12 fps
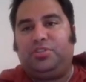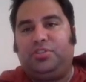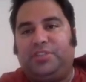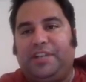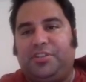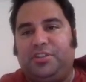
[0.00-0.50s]

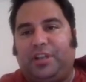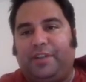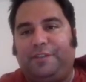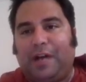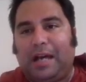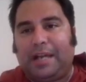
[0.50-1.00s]
nation's
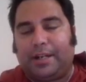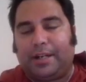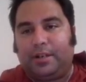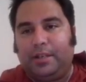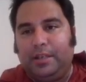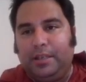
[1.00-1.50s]
on fire,
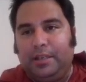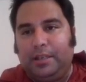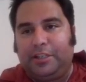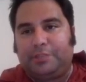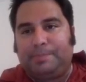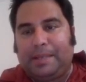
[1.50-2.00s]

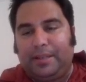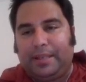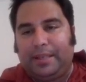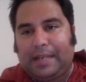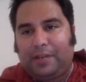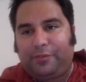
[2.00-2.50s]
and he's
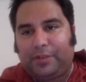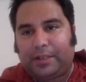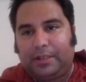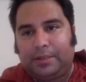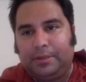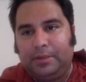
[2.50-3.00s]
meddling in
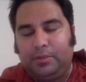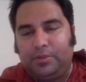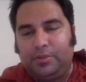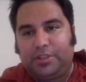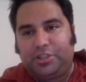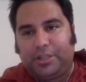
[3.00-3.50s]
Africa
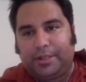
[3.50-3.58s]
with